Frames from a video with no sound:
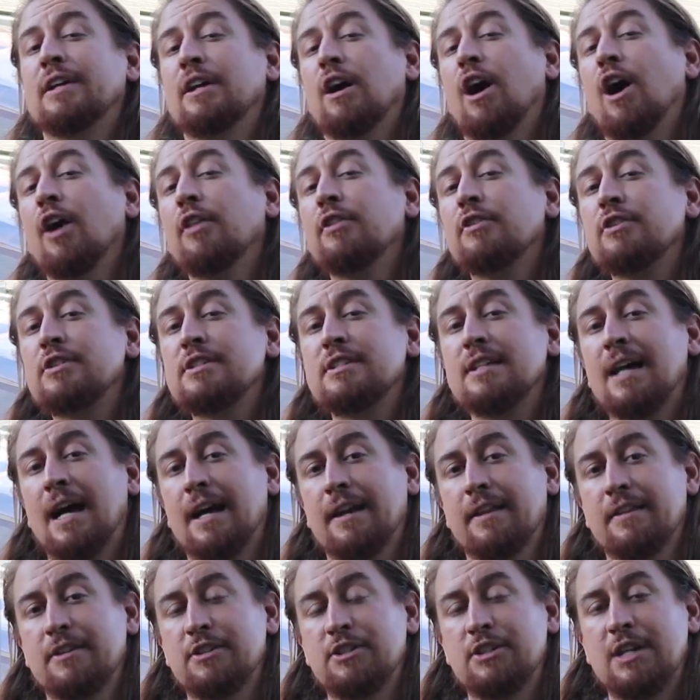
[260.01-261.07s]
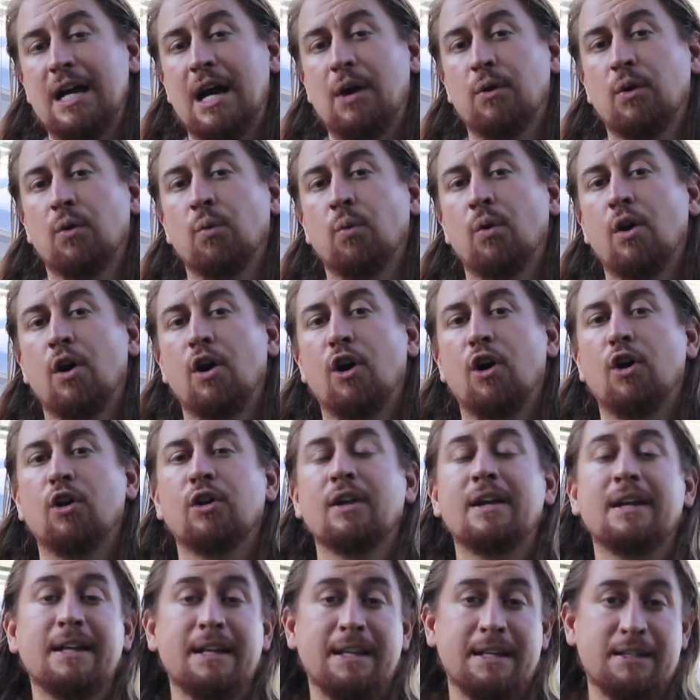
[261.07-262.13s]
the other side of the shower wall
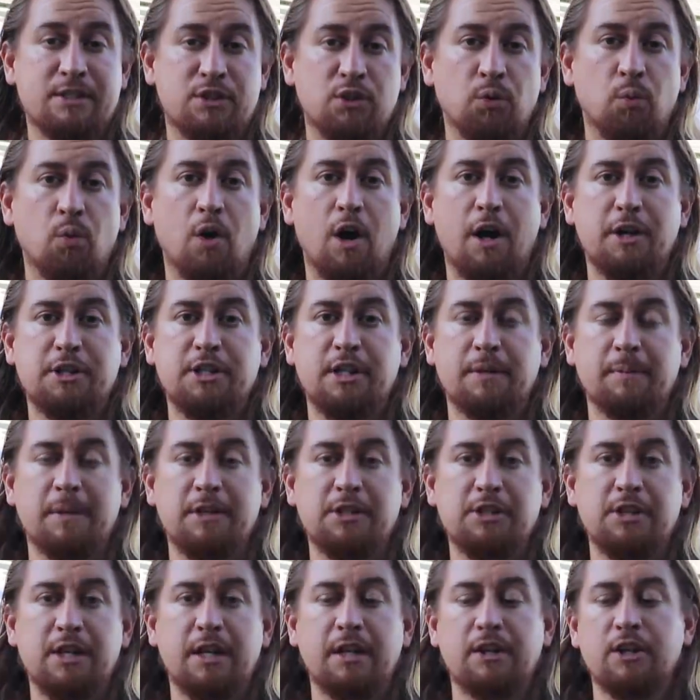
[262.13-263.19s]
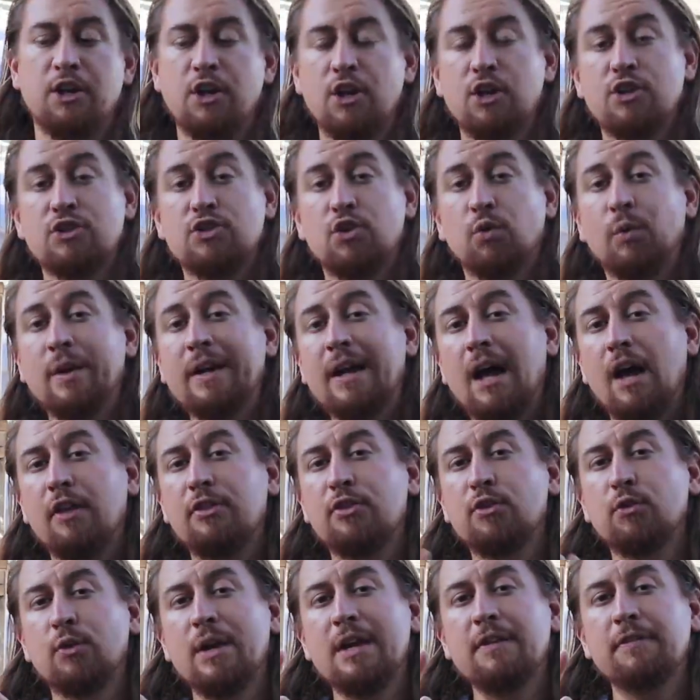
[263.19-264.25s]
is the washing machine. So we got
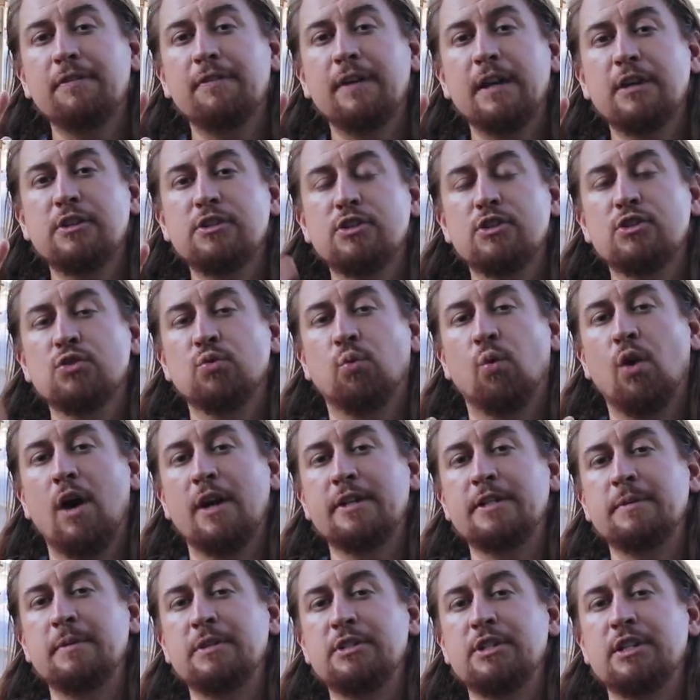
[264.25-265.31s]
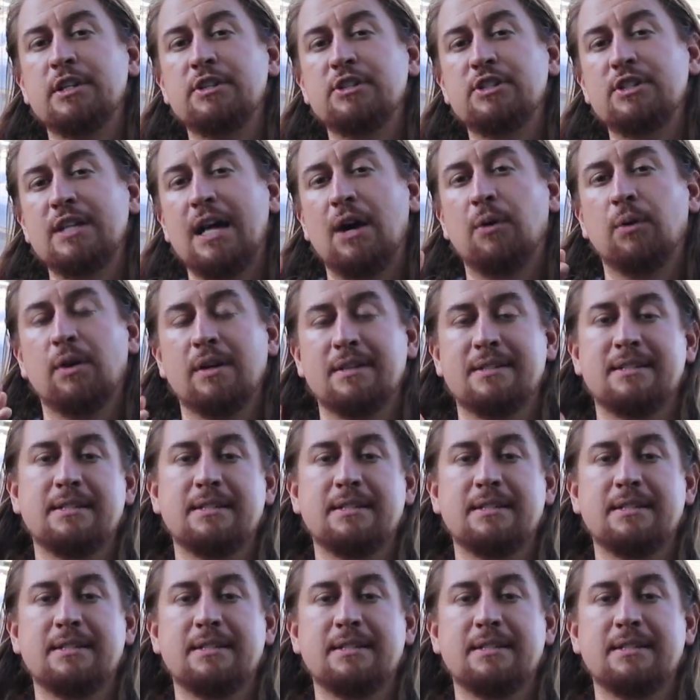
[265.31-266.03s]
three fixtures, washing machine, shower, and